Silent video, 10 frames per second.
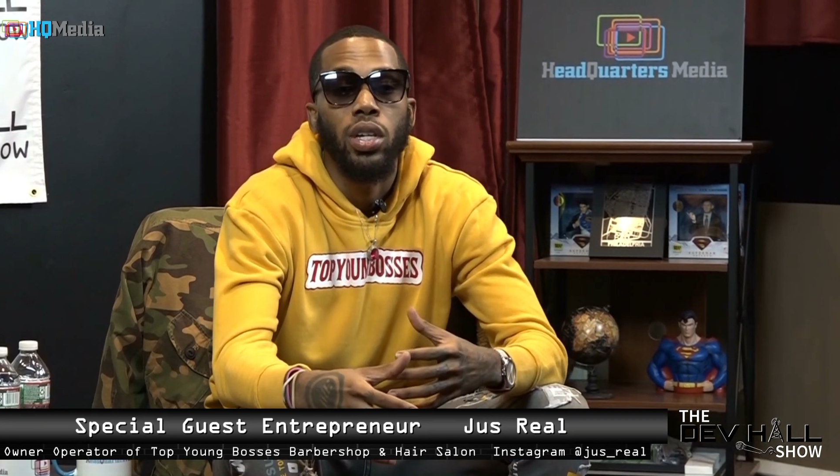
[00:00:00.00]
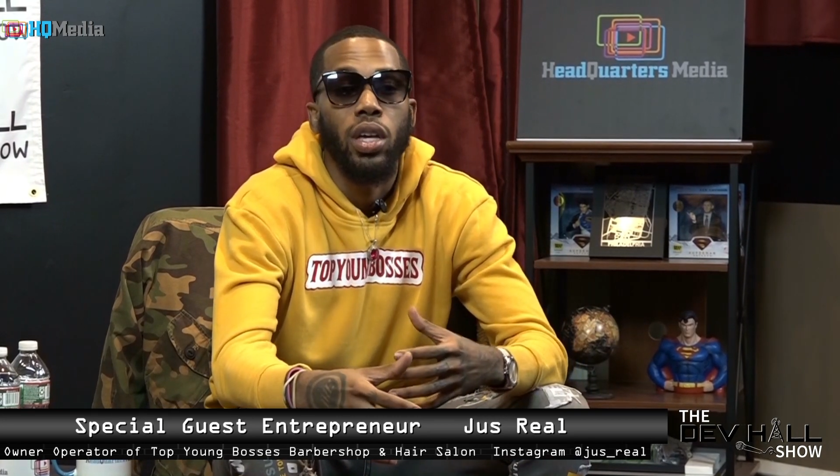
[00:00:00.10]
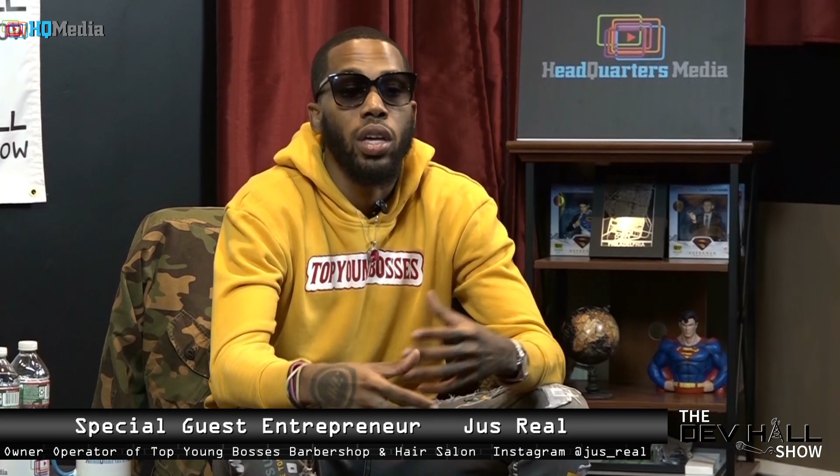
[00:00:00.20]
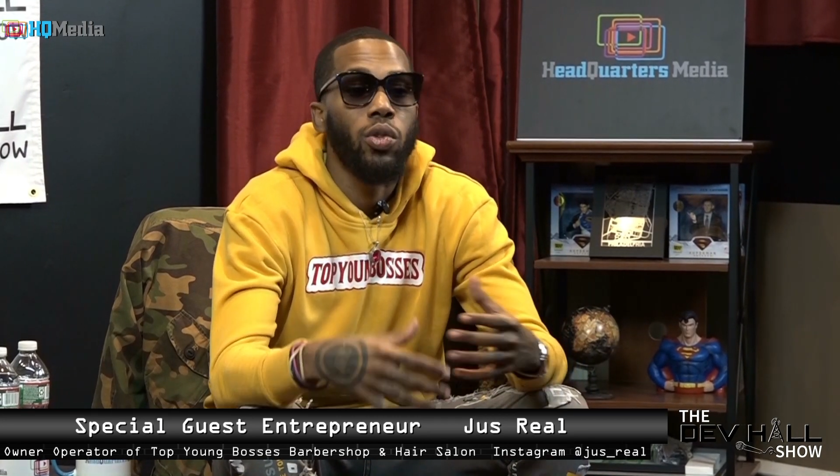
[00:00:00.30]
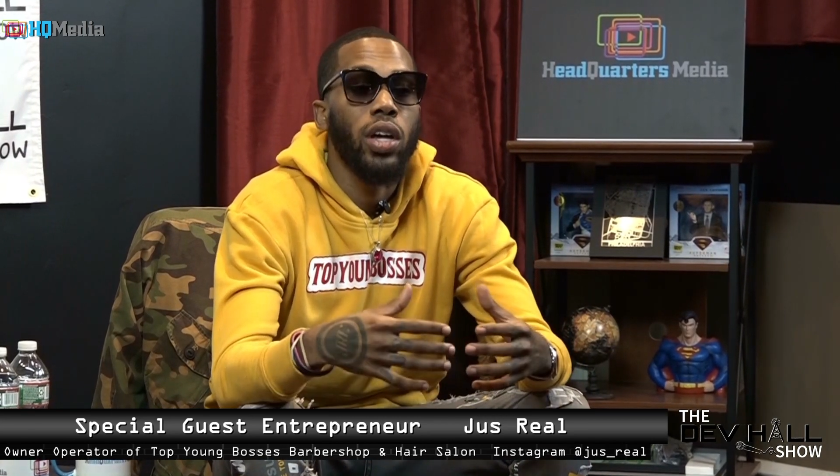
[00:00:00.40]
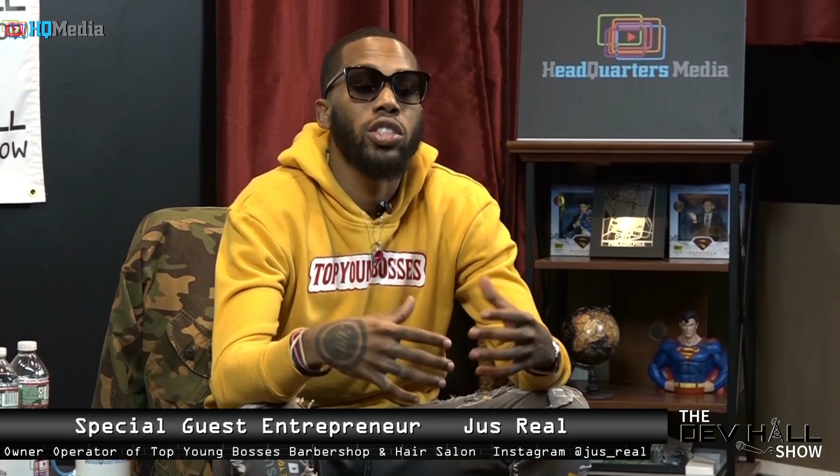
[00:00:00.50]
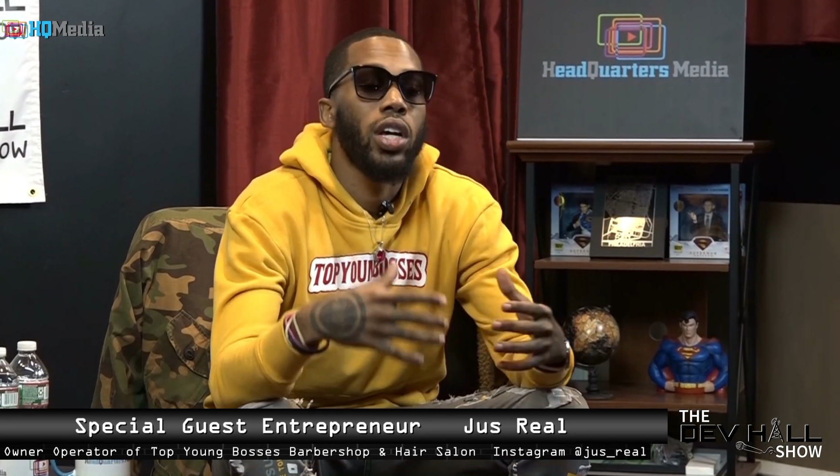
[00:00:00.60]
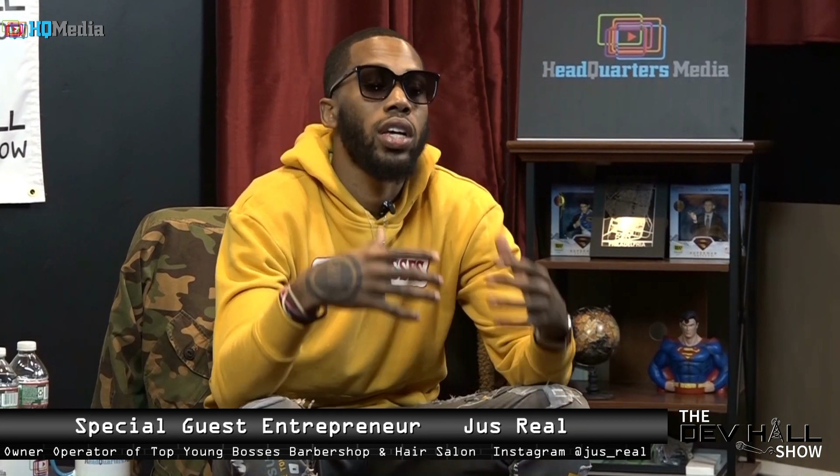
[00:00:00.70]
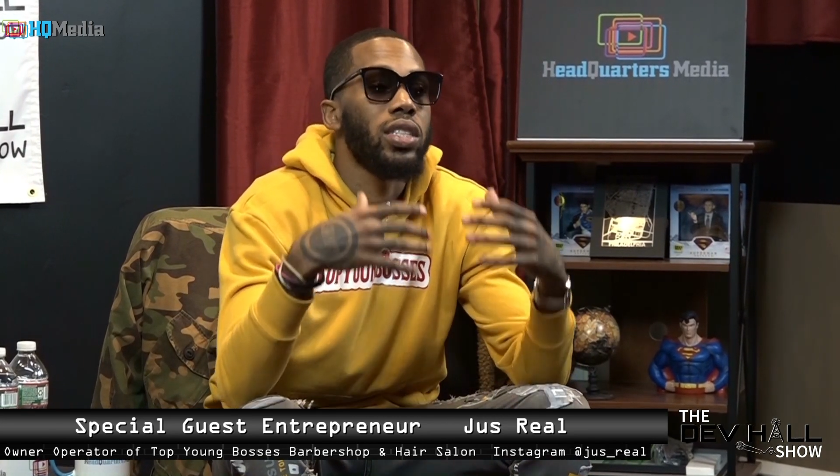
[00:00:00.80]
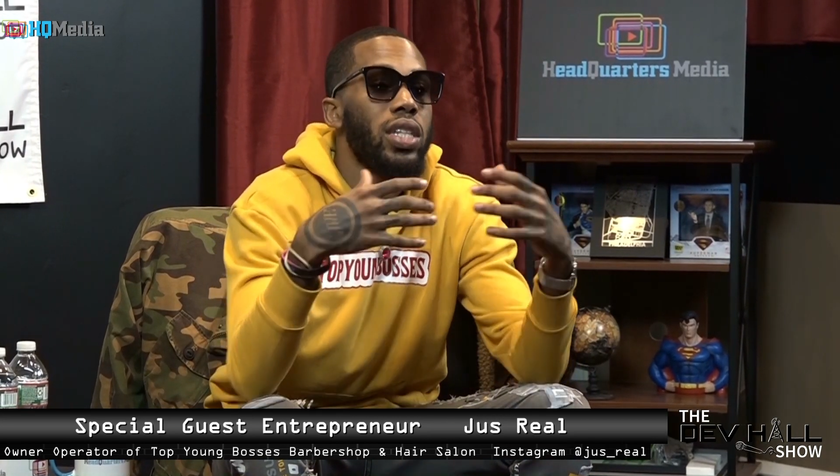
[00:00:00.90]
and you're not
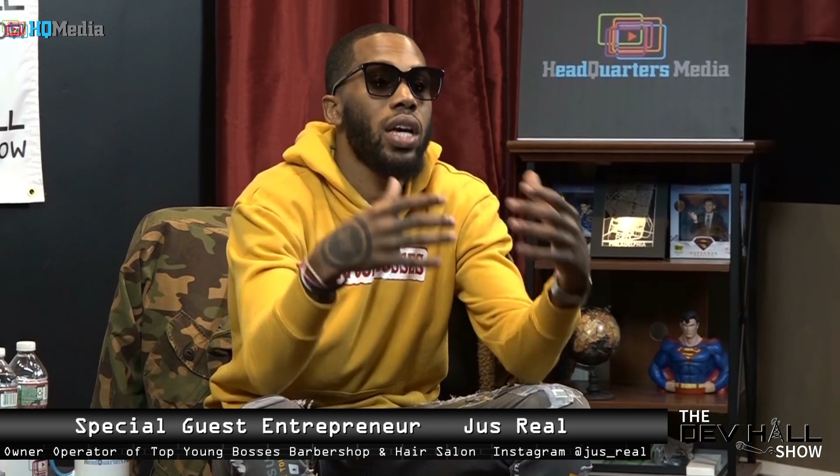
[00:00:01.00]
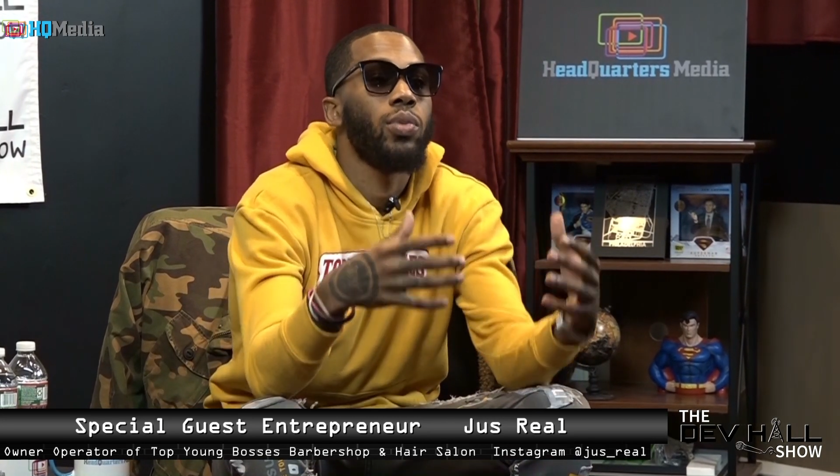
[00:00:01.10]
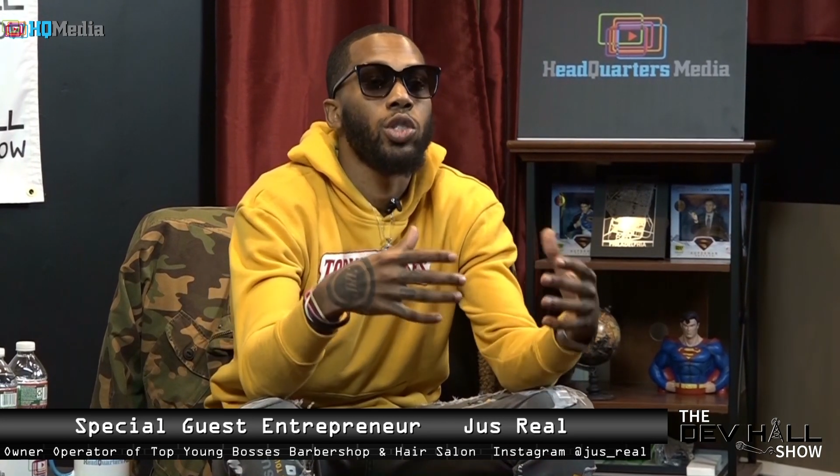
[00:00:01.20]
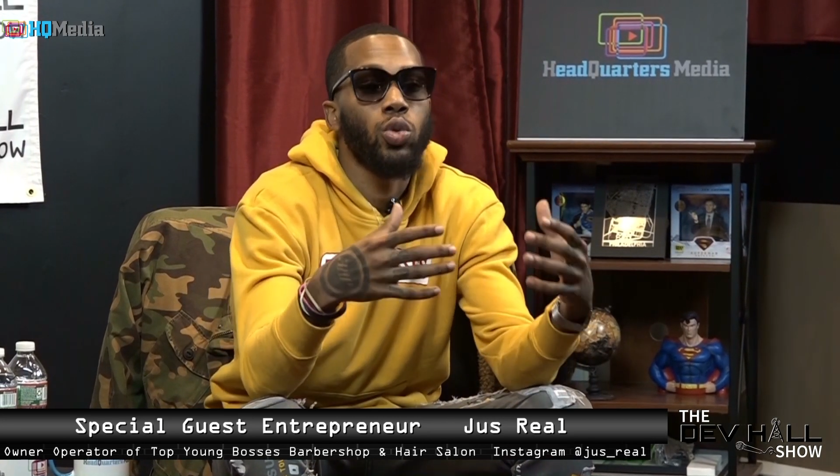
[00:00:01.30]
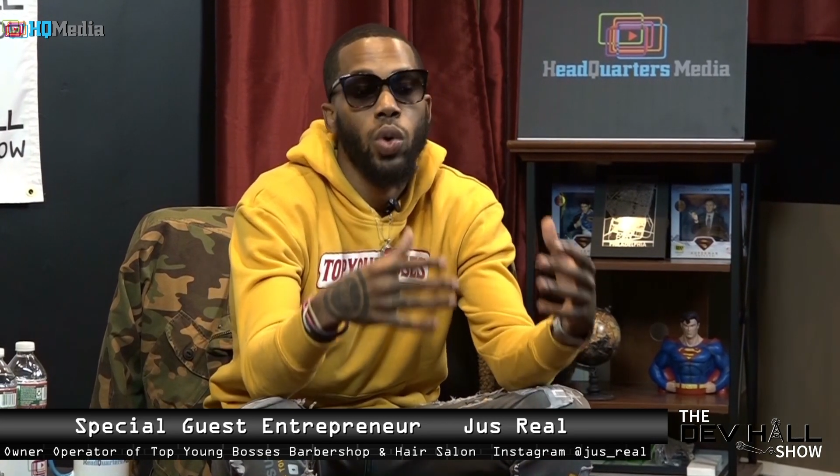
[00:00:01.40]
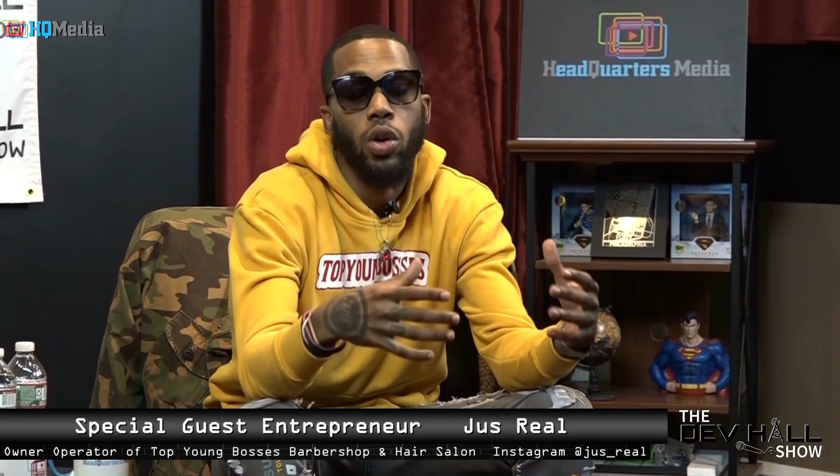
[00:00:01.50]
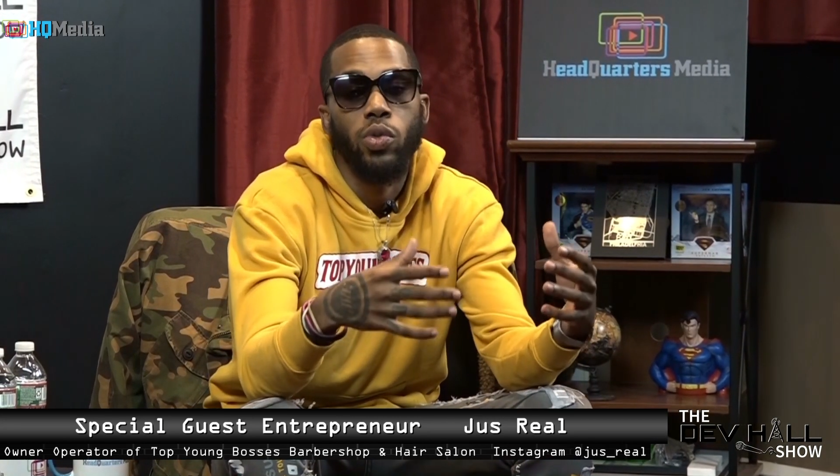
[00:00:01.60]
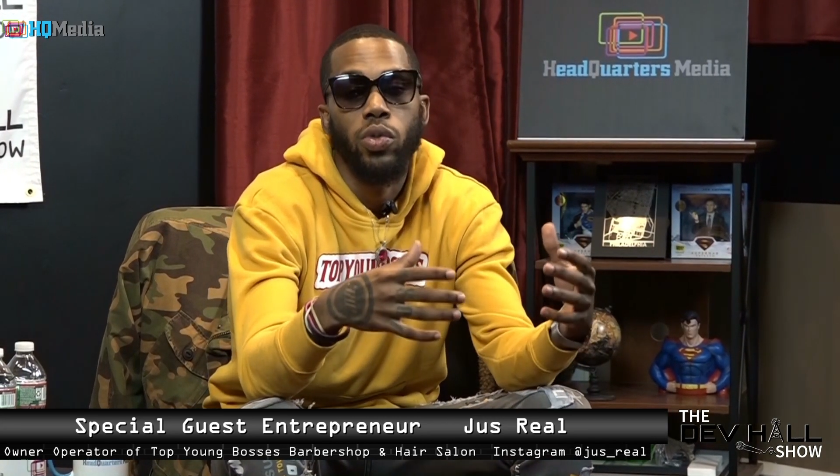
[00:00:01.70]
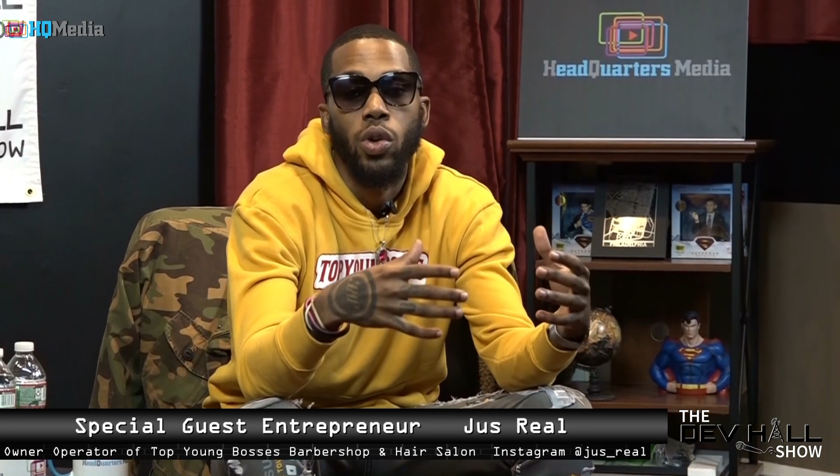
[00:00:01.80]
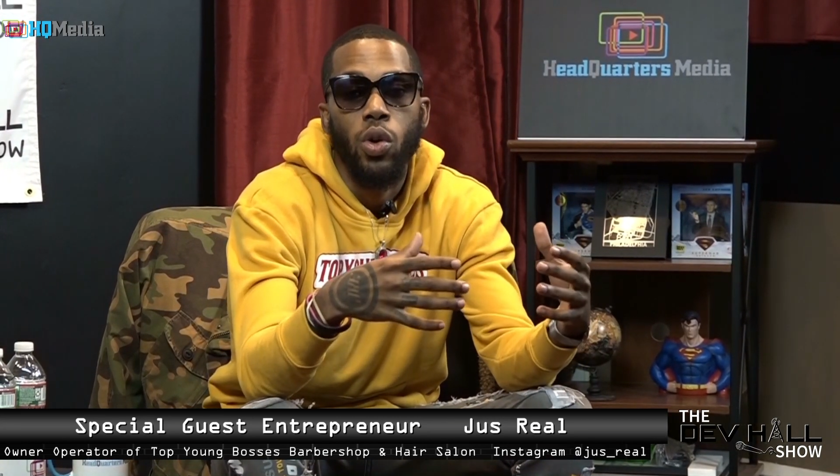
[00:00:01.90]
trying to establish wealth,